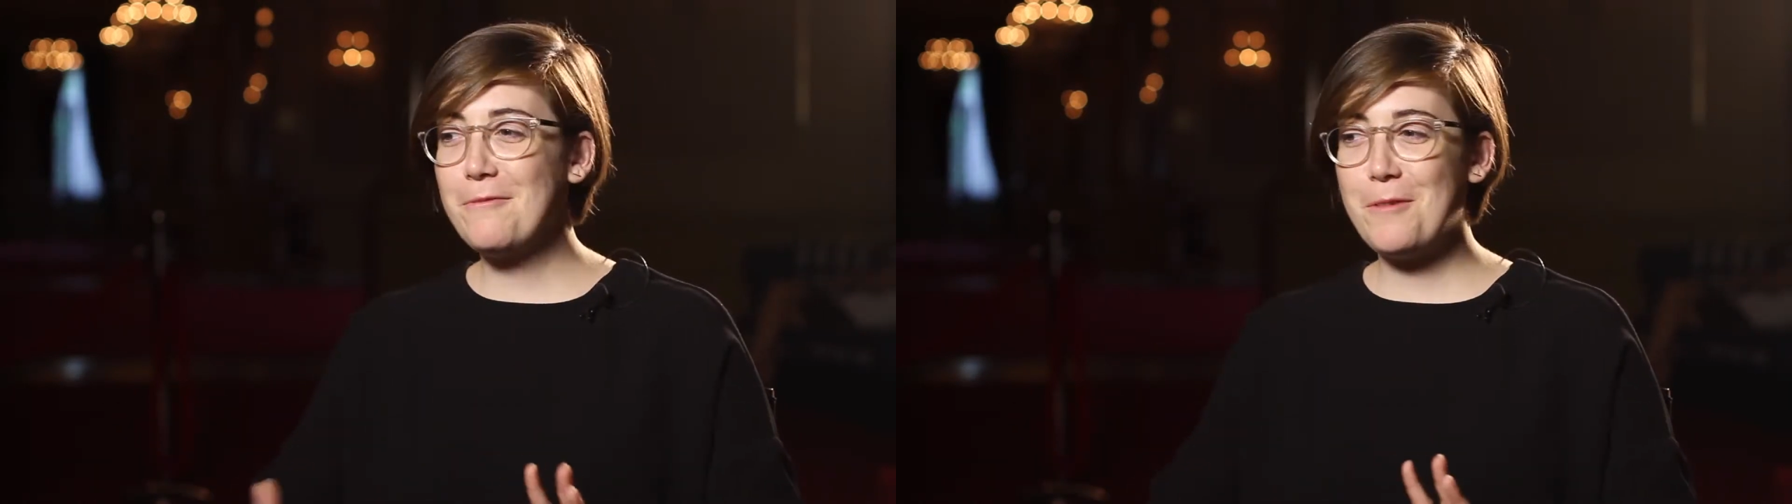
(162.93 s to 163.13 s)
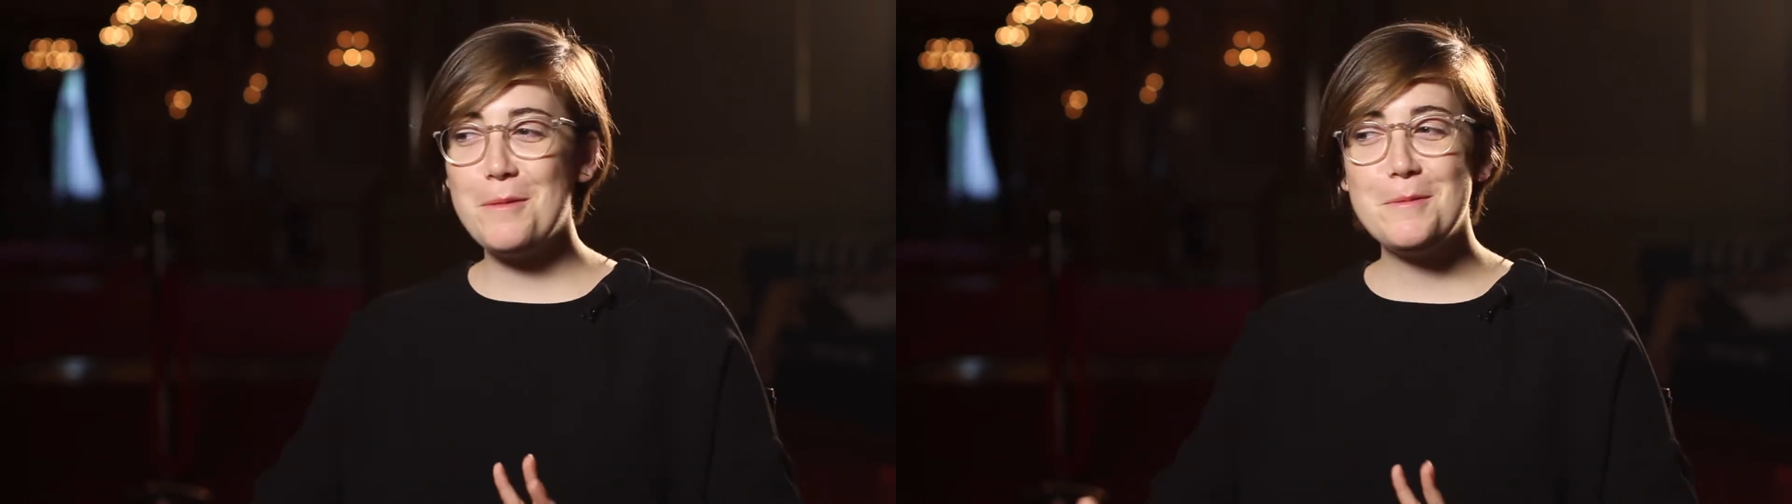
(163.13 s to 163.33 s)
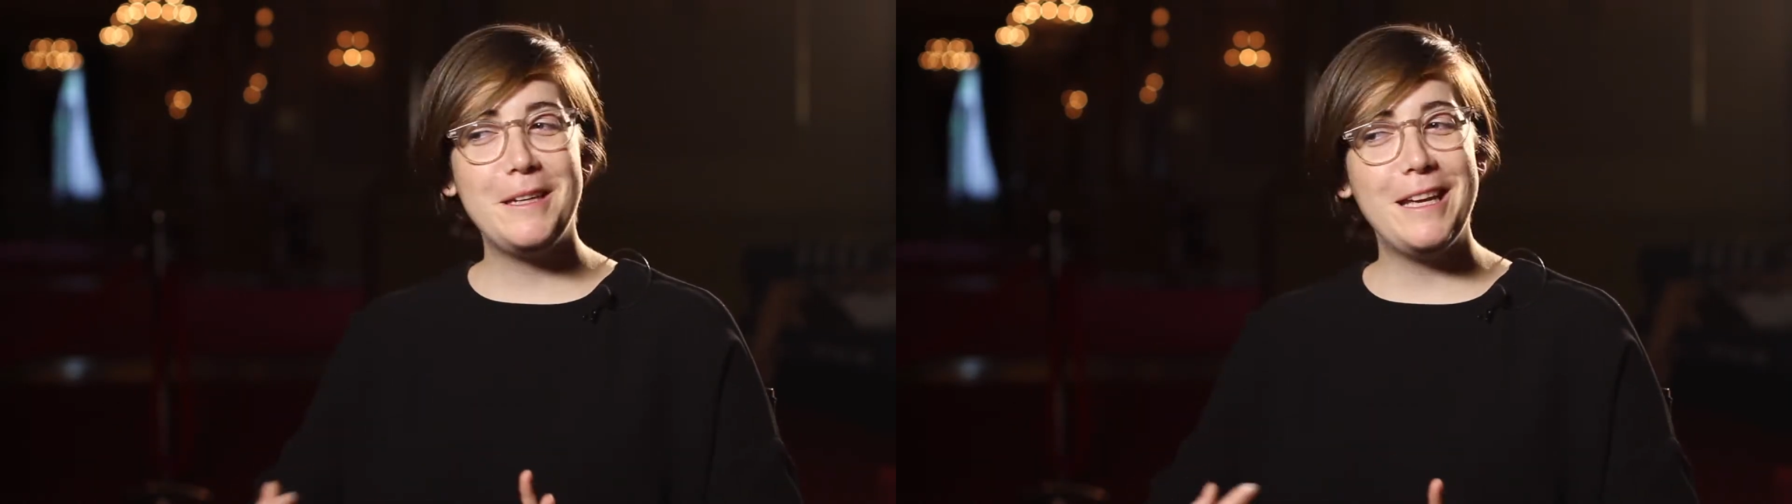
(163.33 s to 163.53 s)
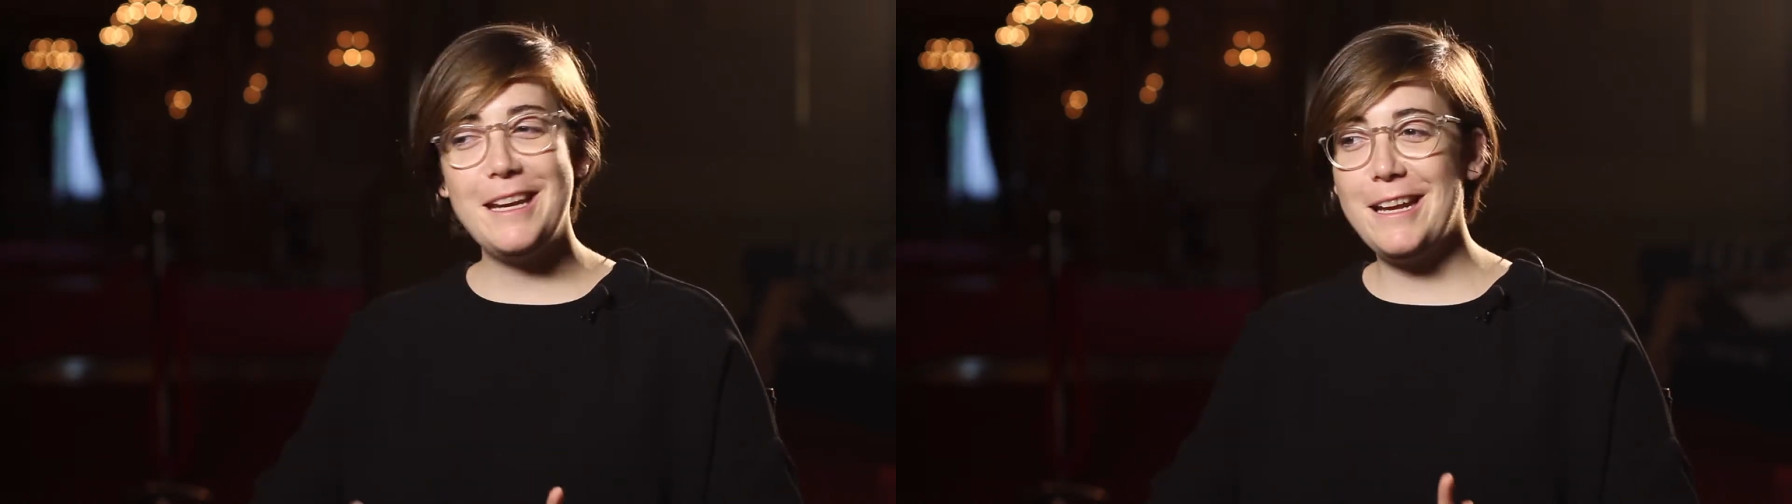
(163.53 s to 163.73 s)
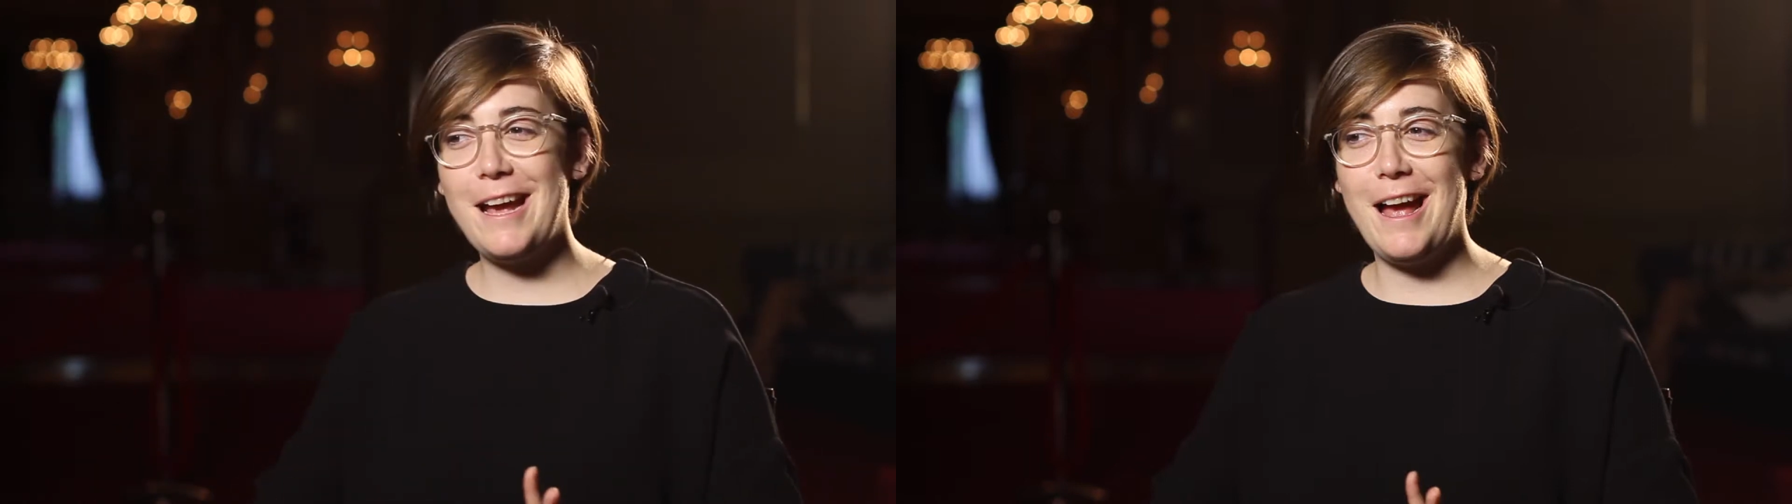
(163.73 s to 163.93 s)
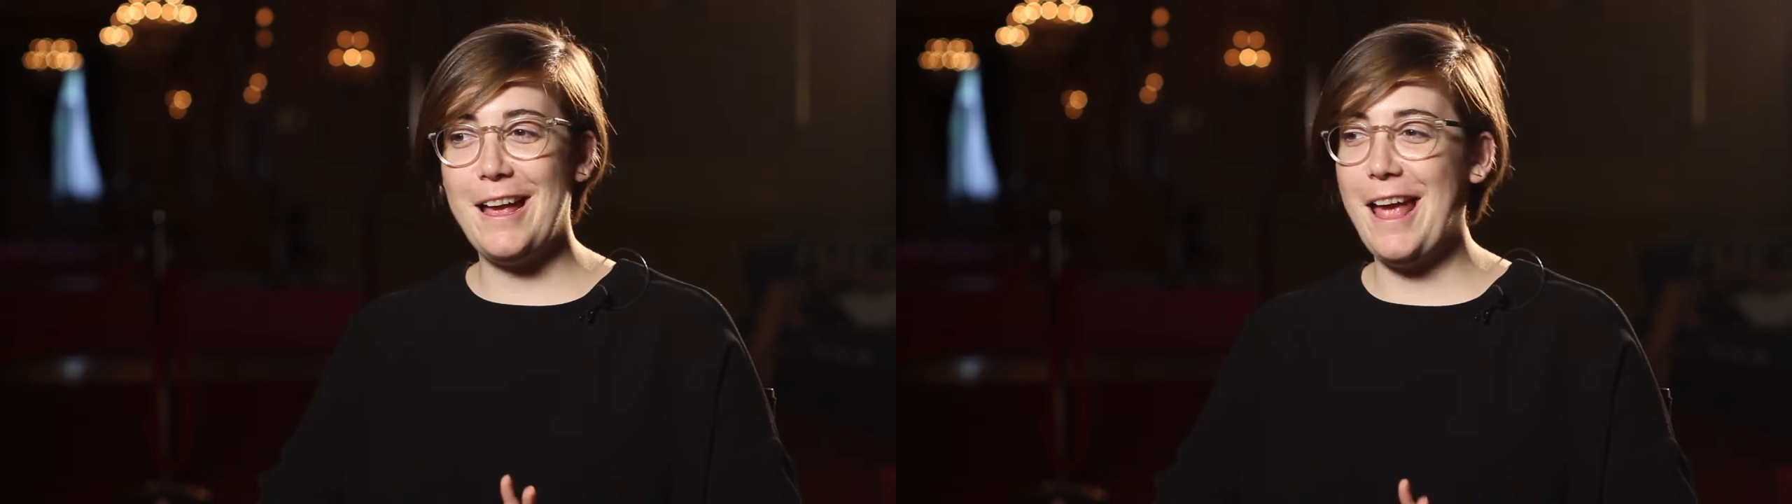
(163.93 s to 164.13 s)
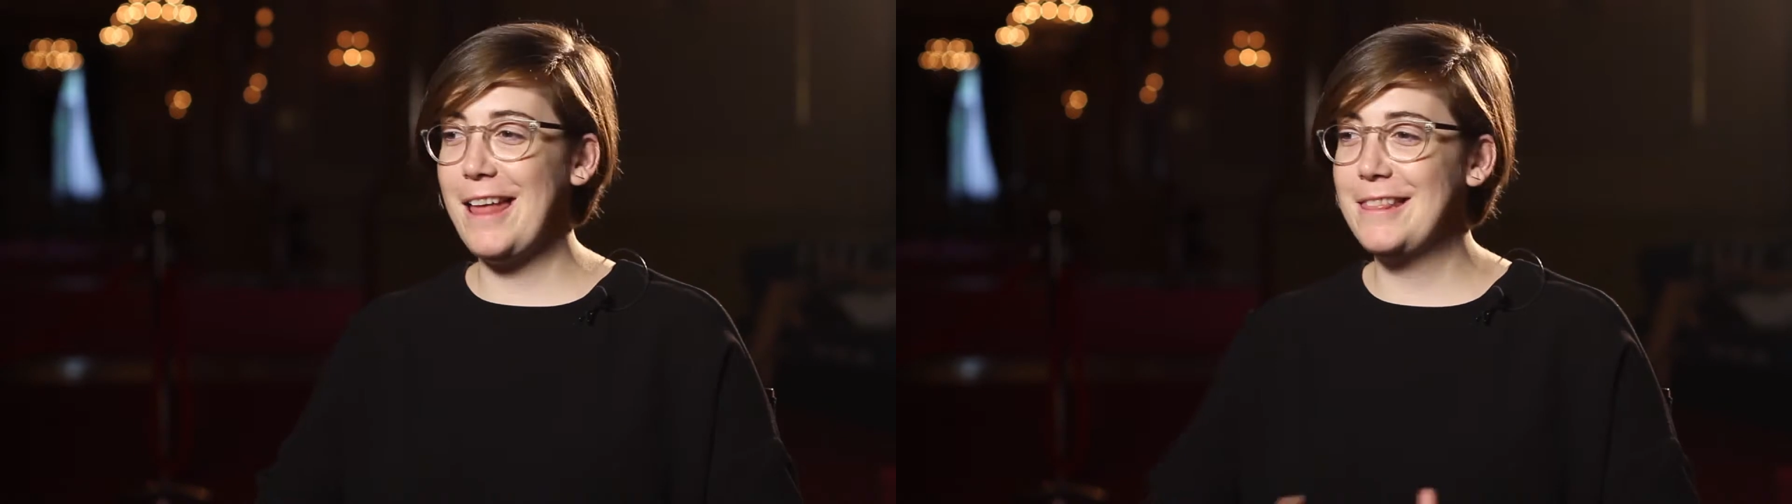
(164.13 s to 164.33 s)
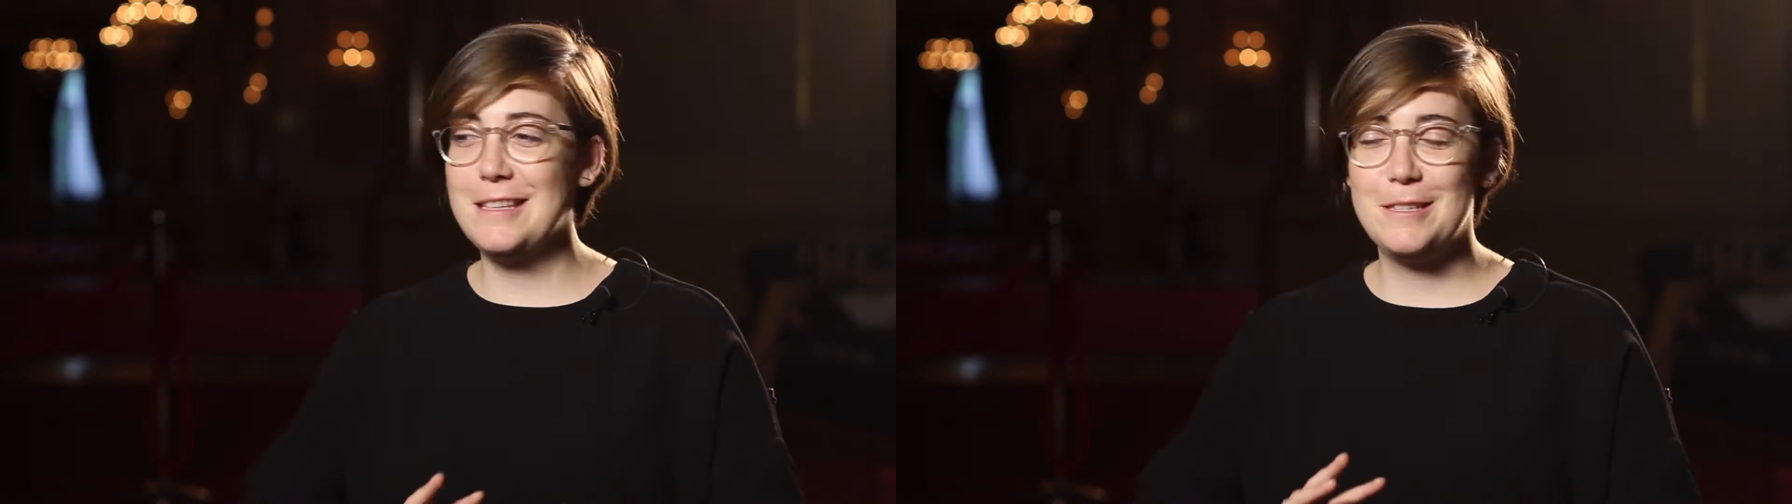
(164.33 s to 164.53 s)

from the beginning, I had